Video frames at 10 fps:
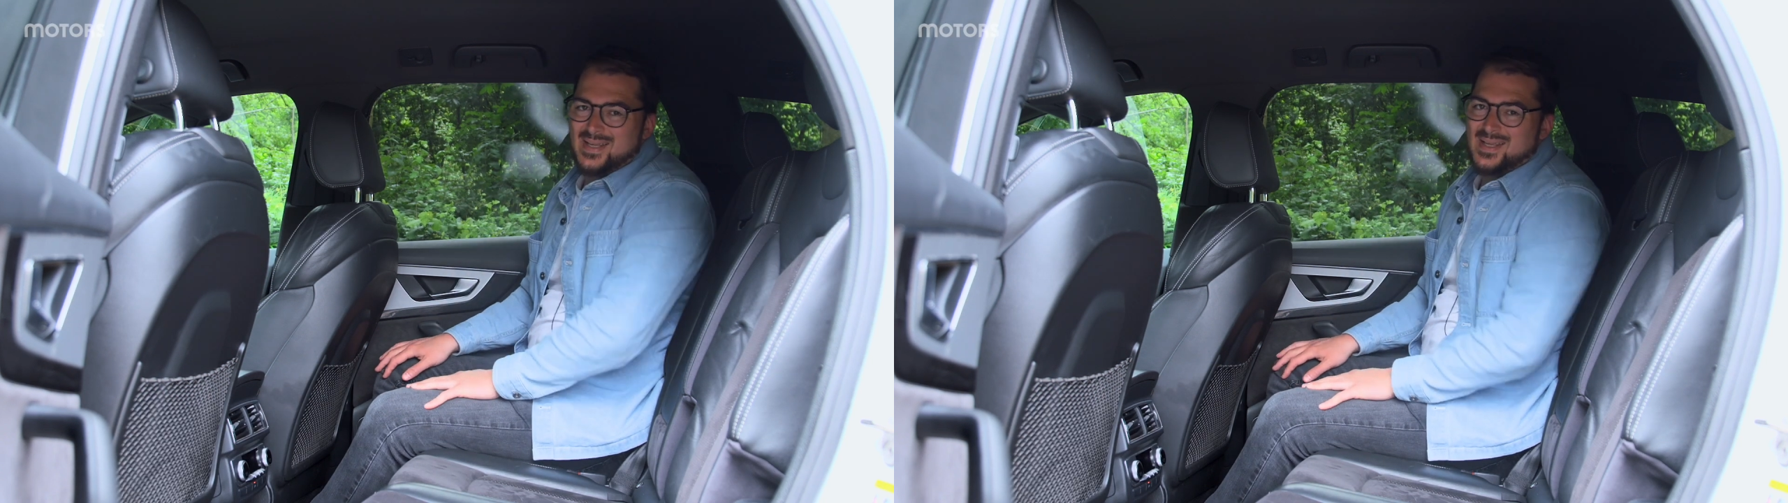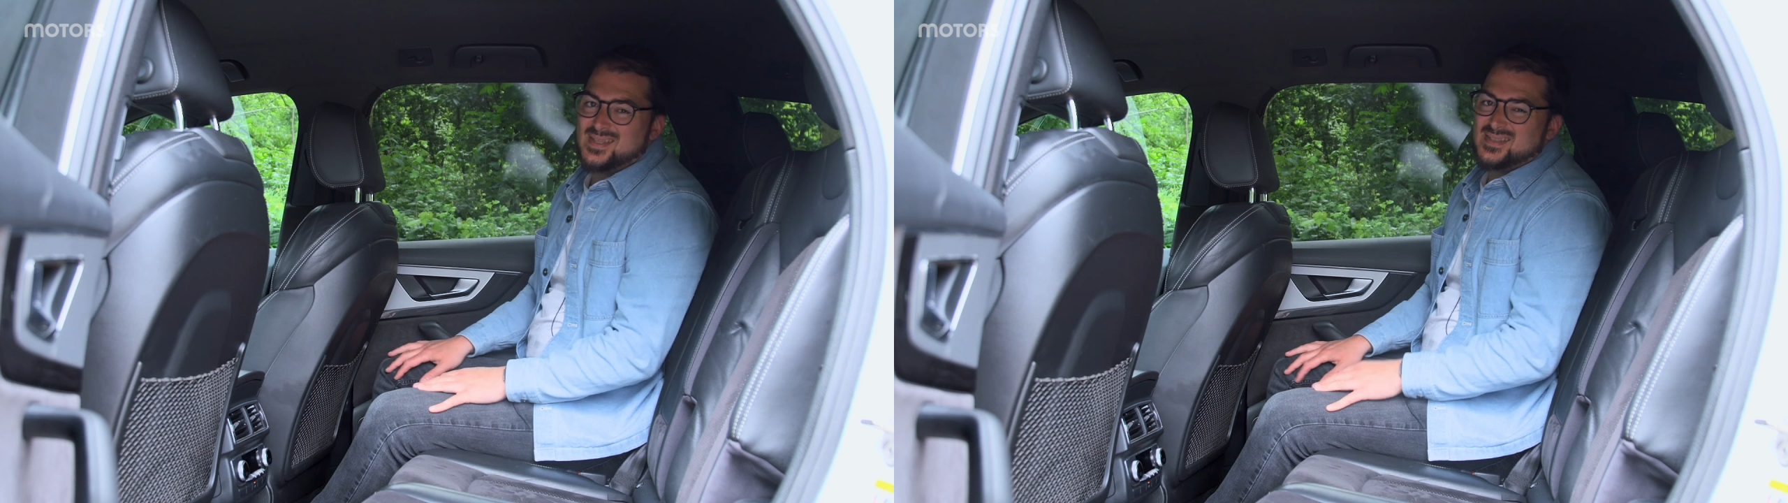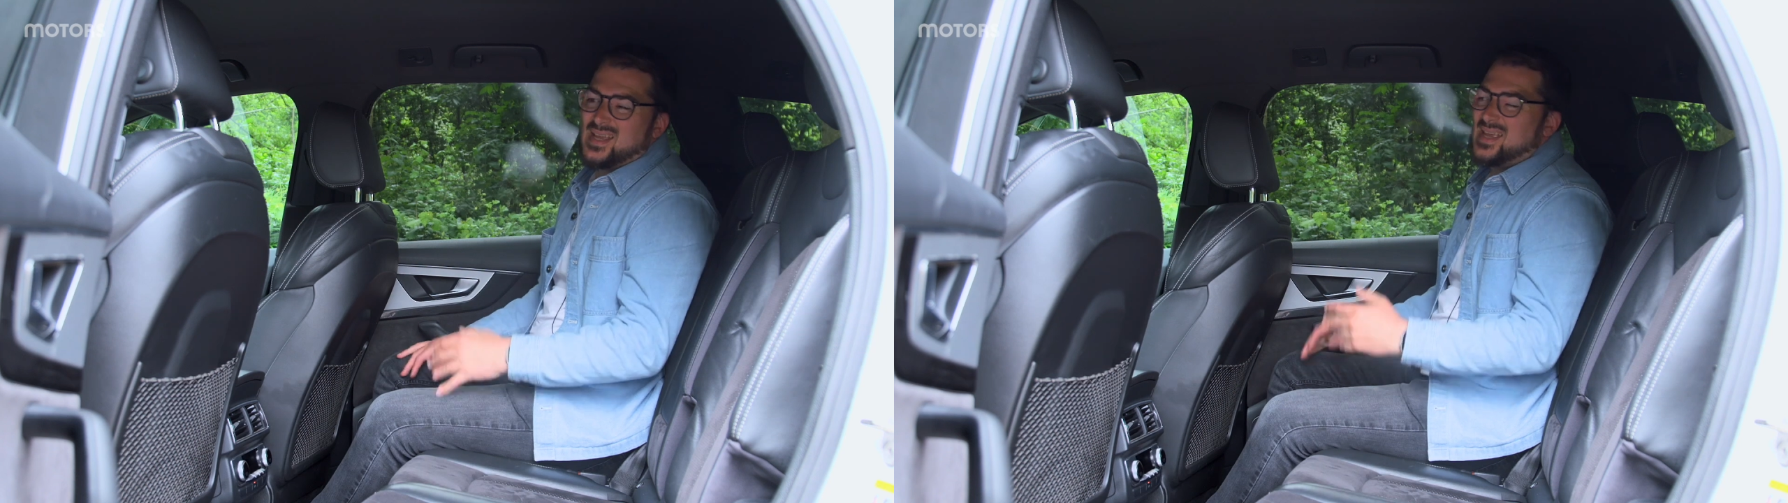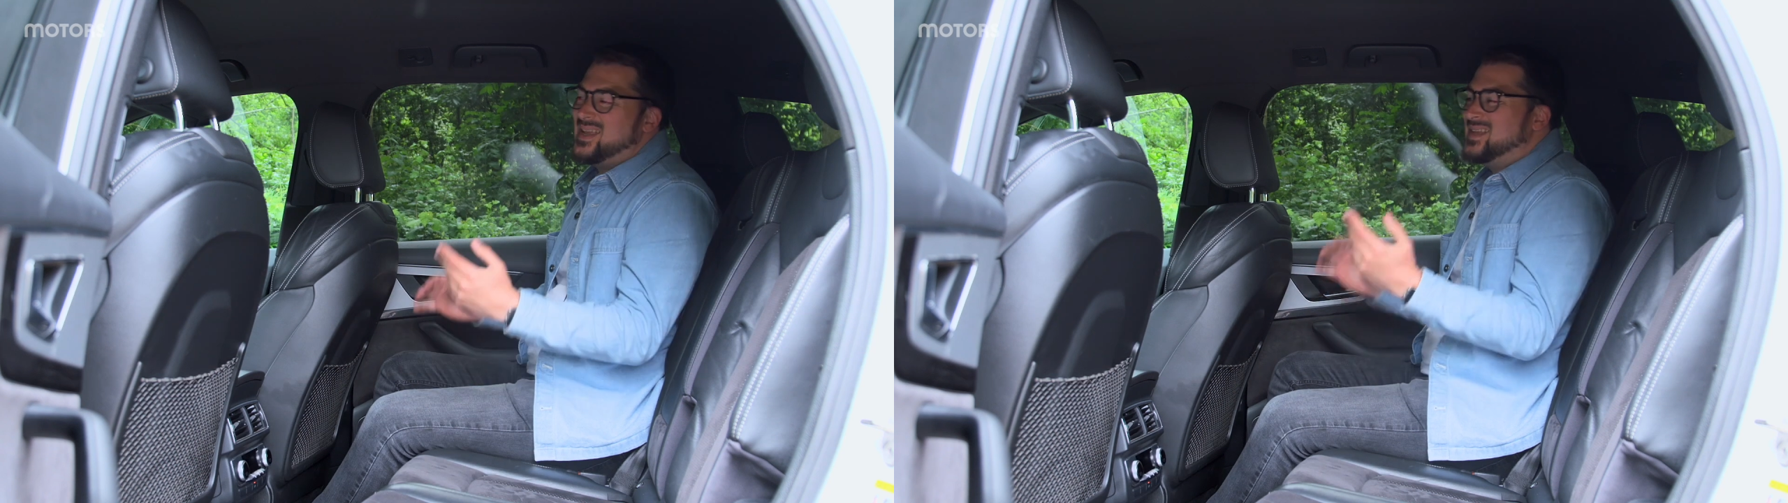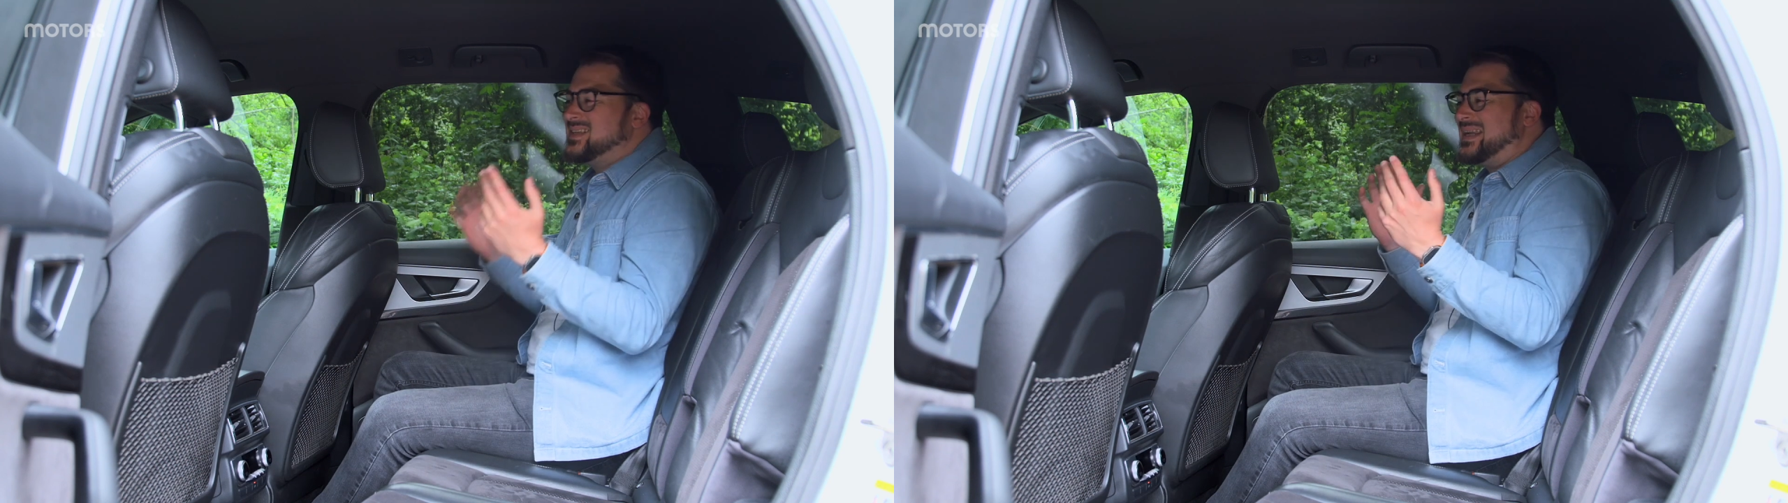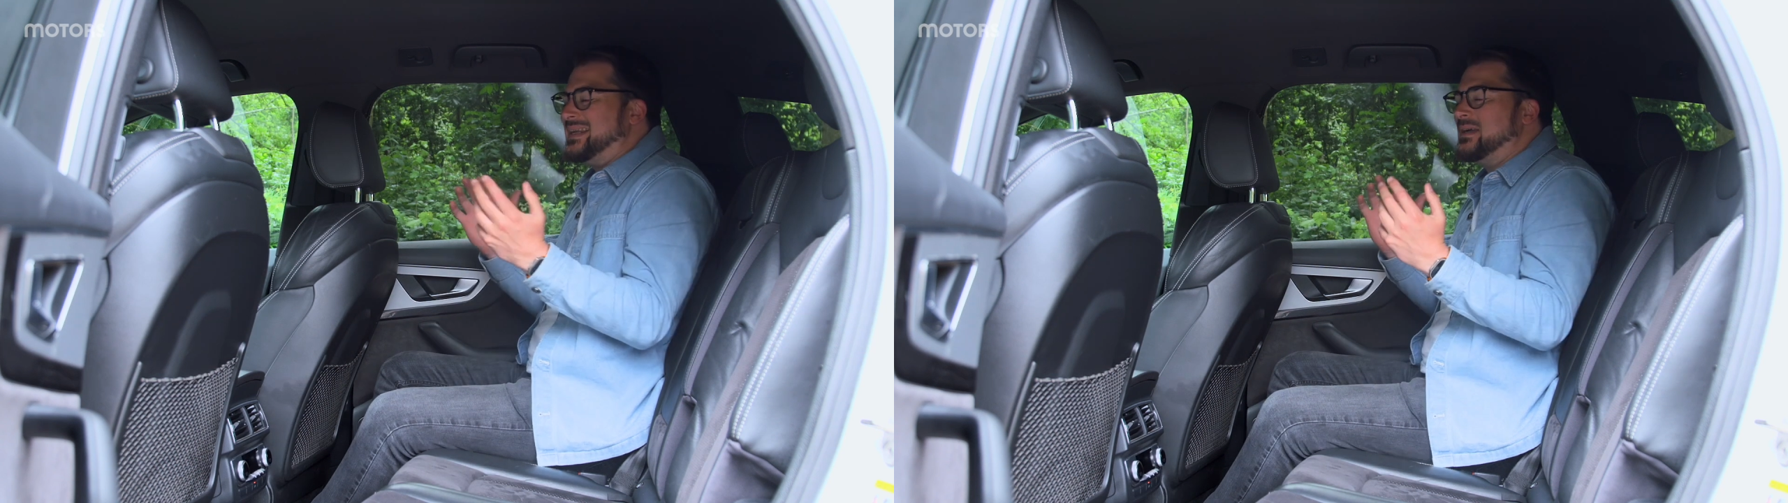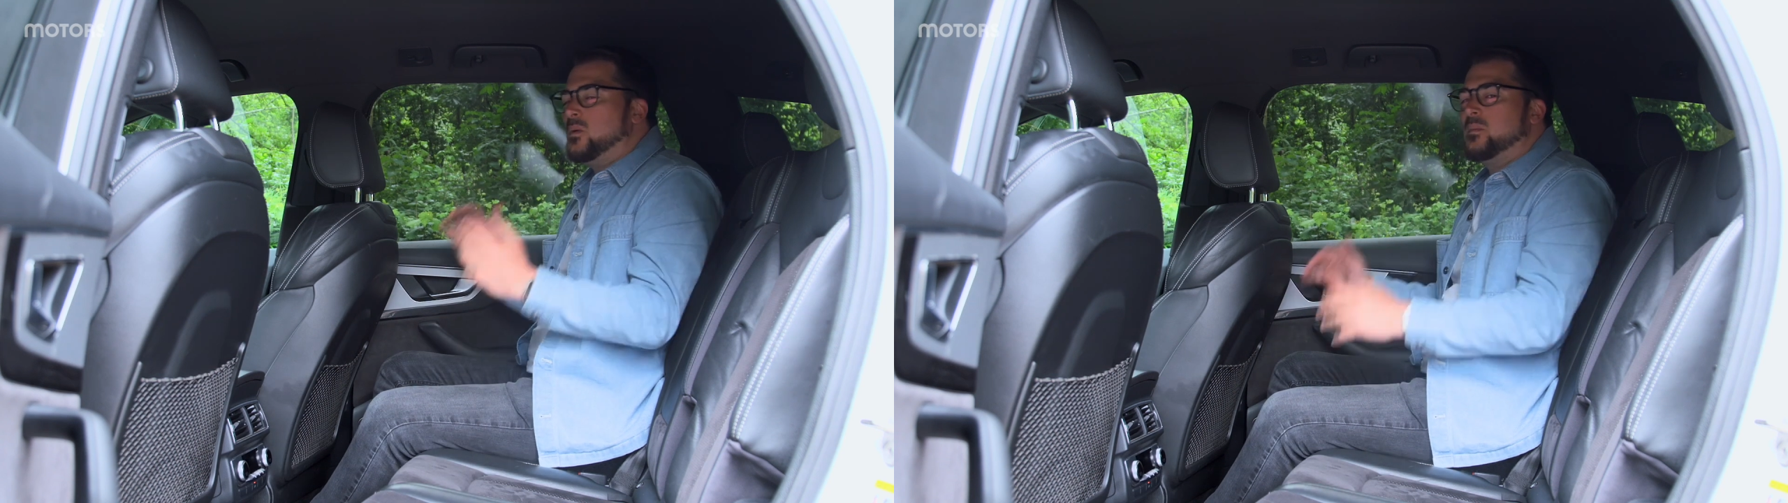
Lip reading: it is that it is a little